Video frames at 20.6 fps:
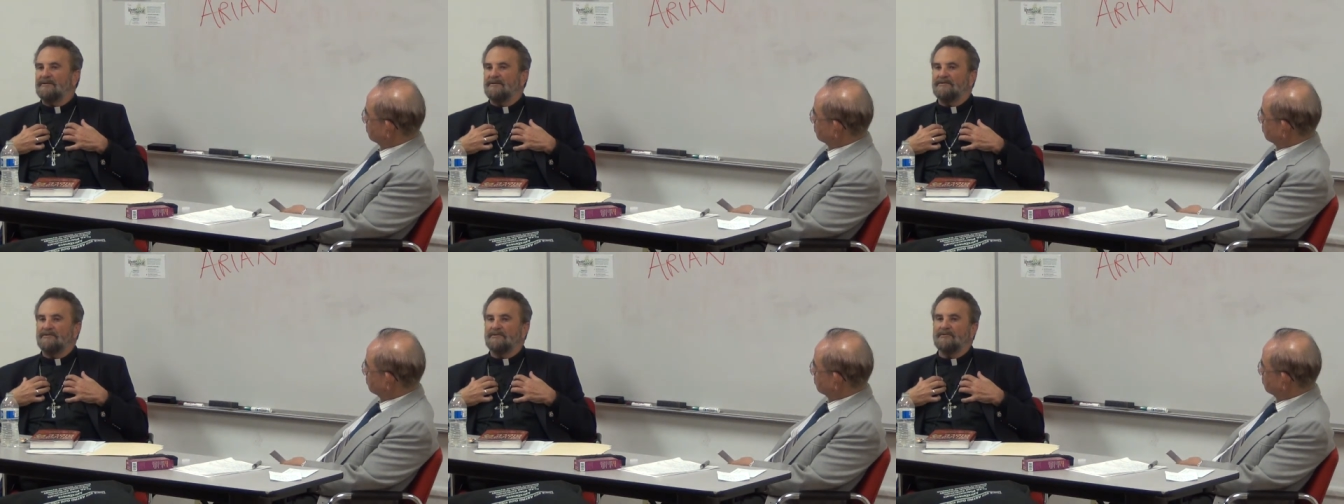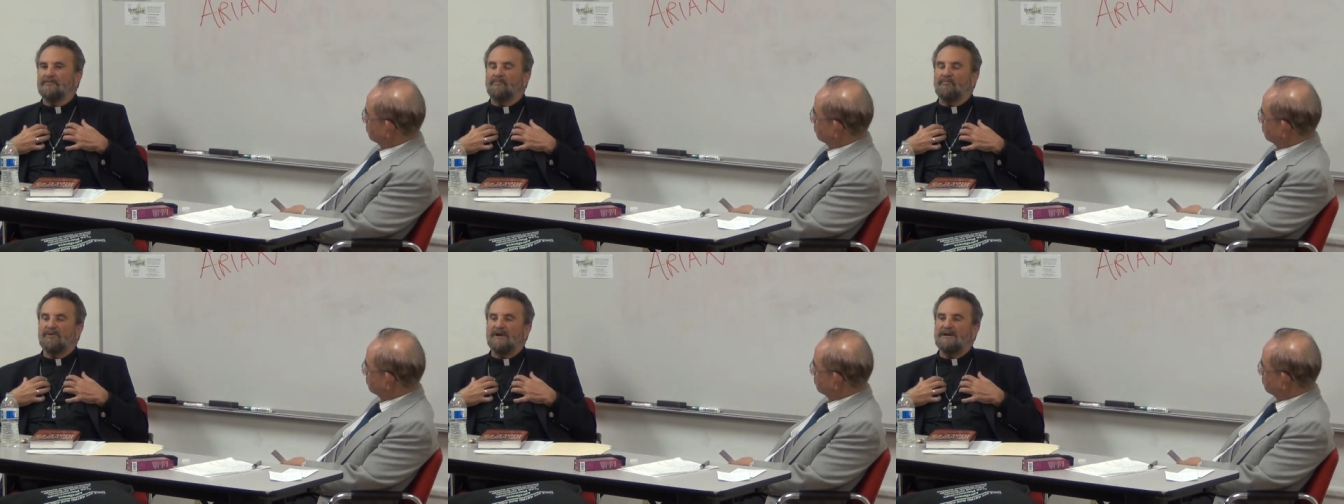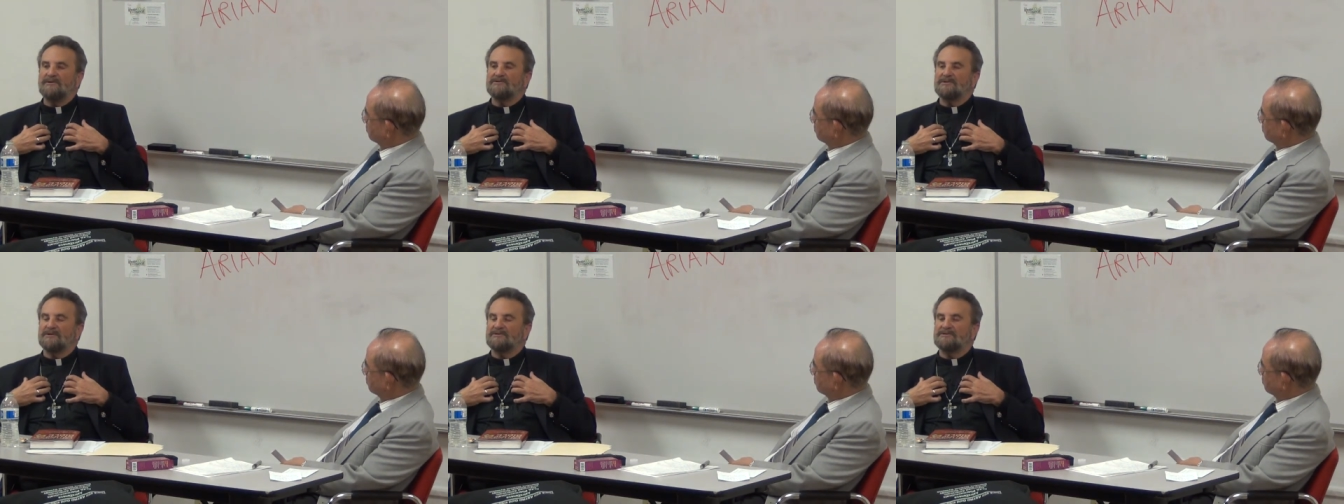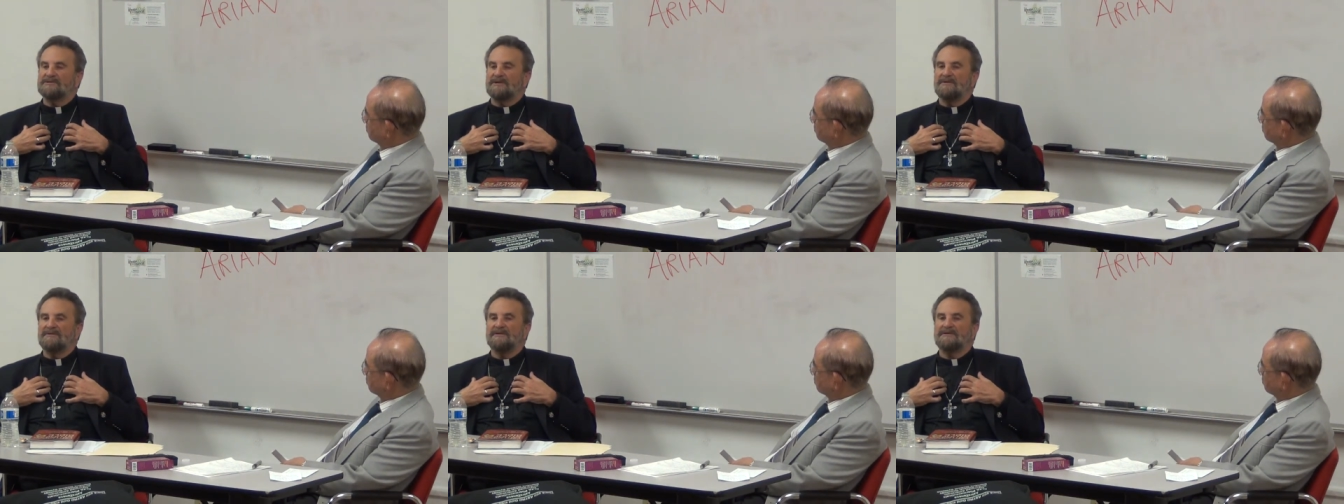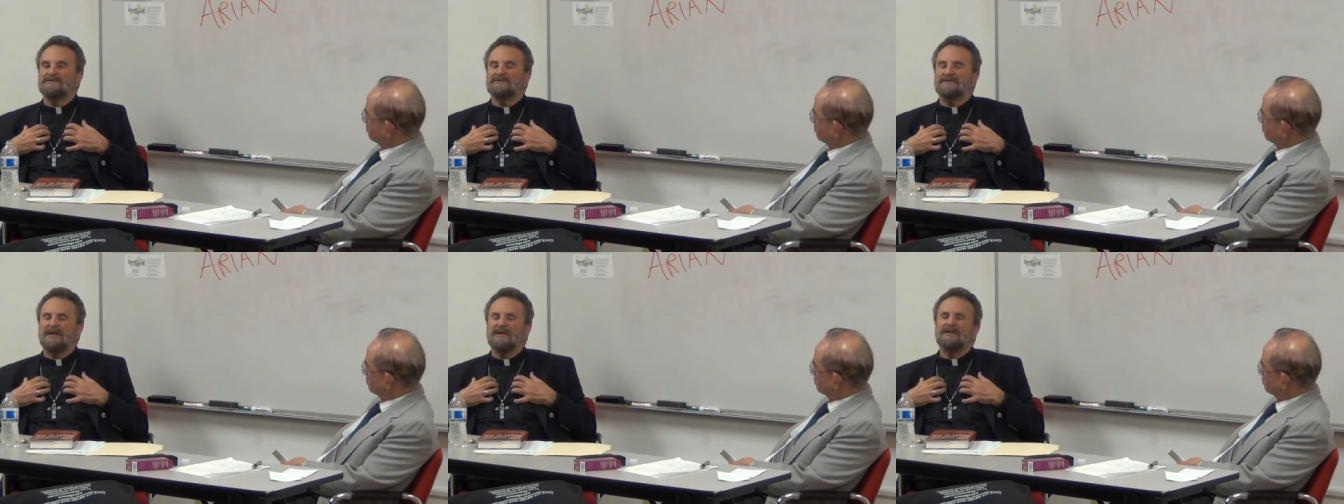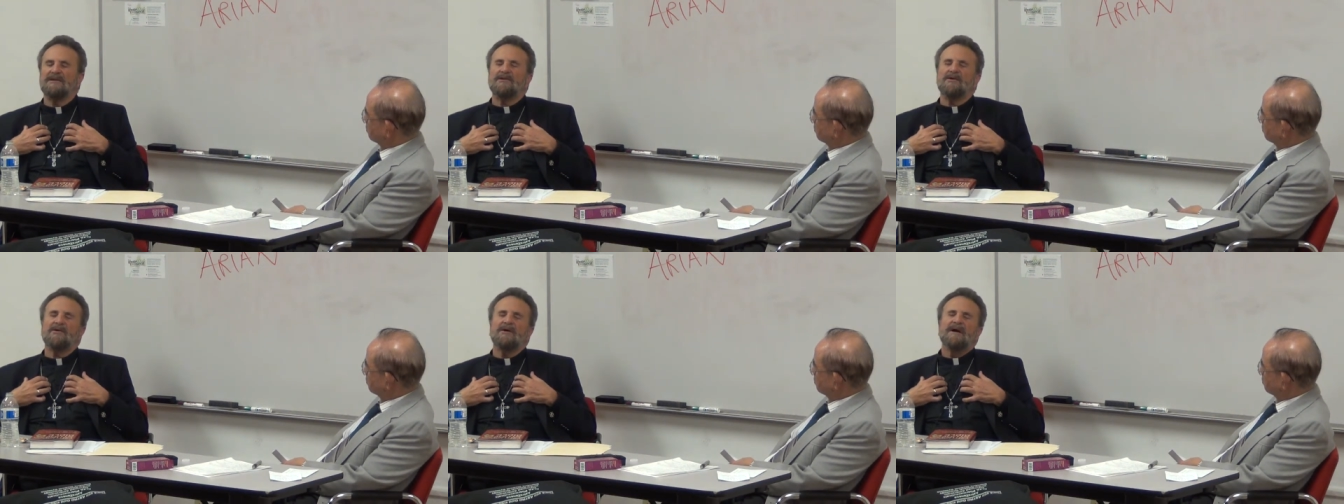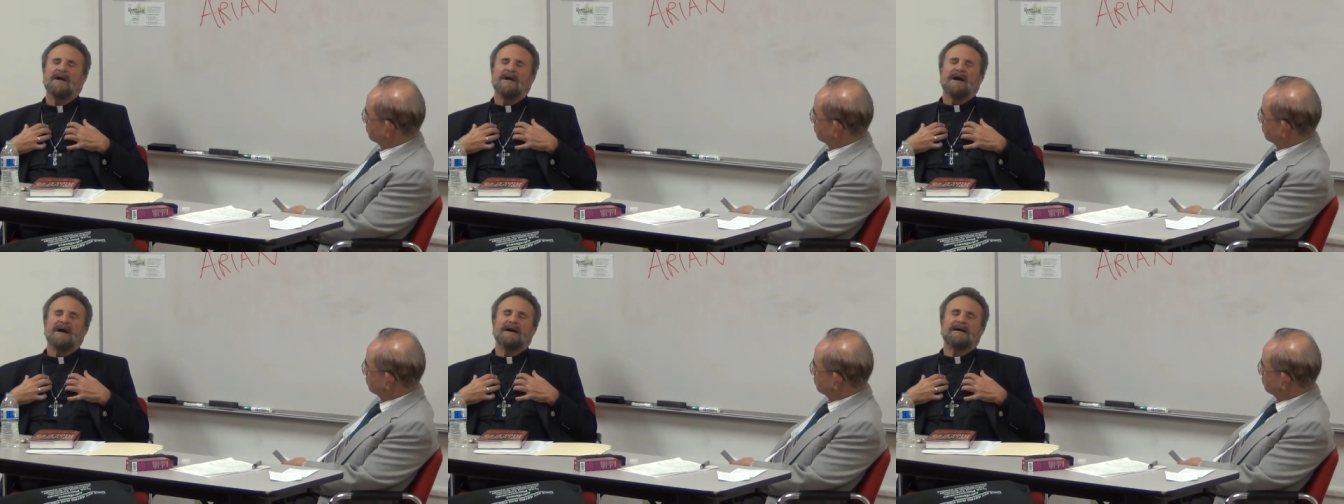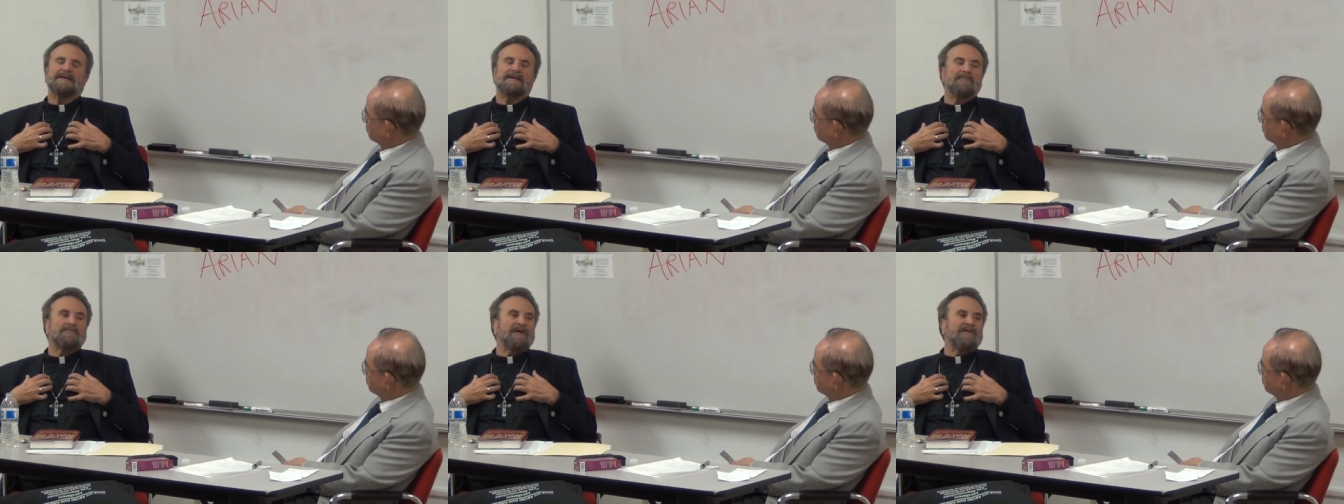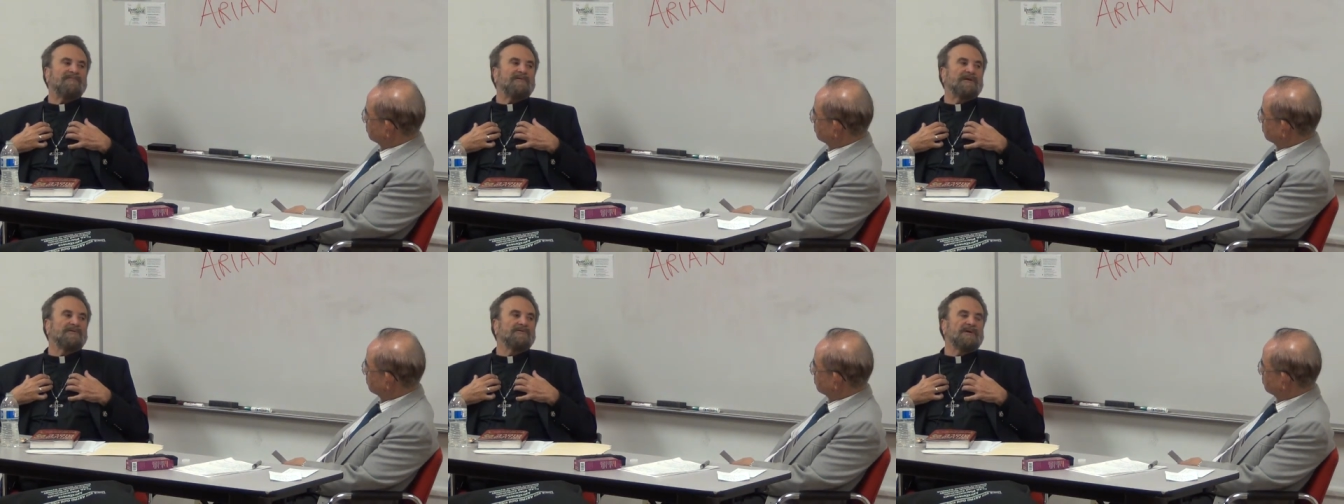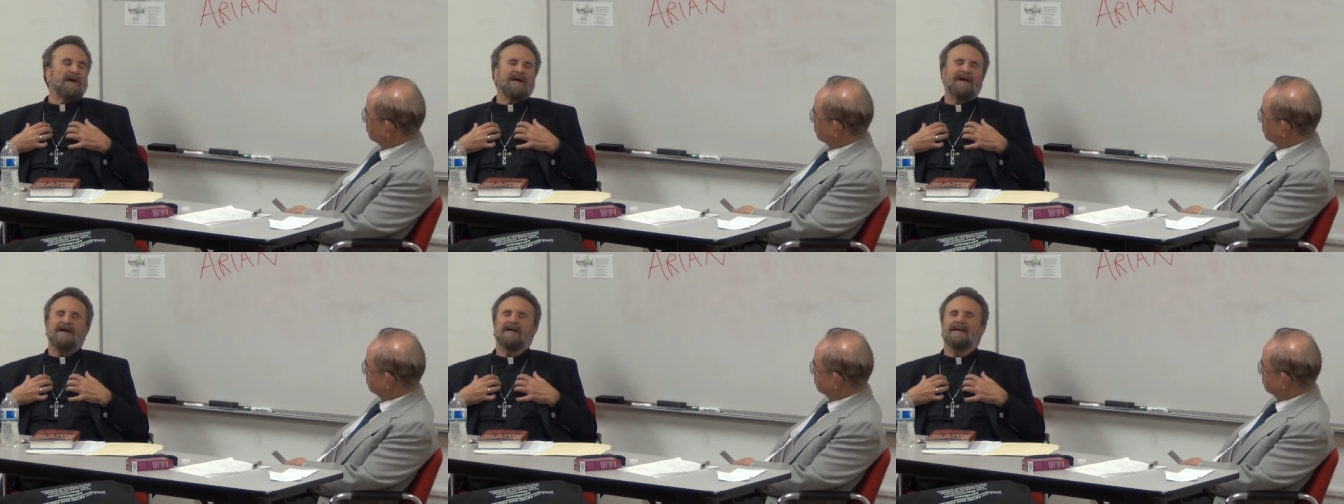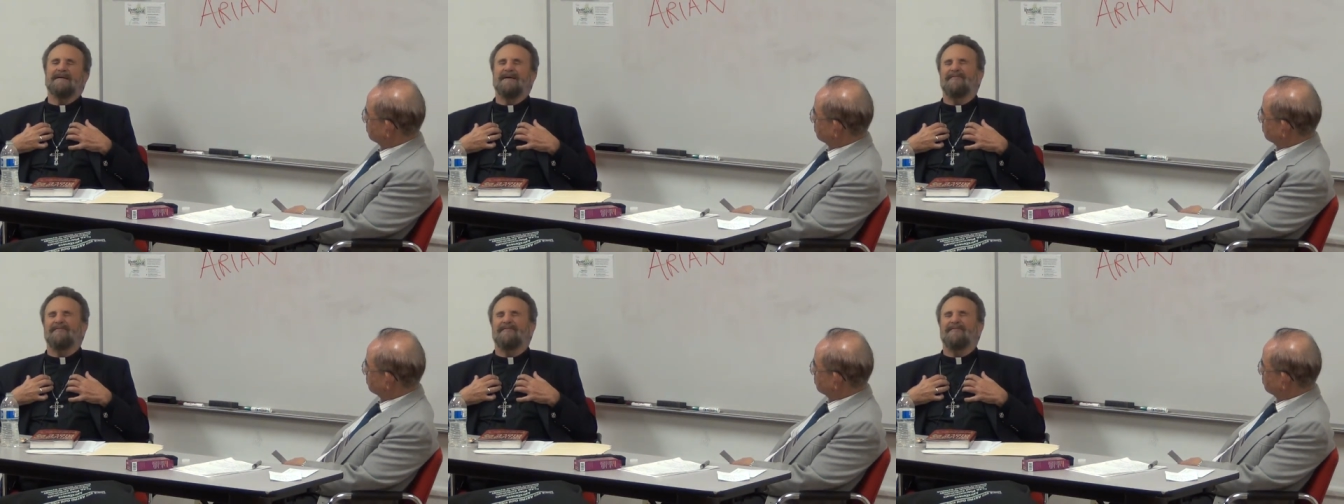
don't go and preach on Sunday and say, you know, I had a revelation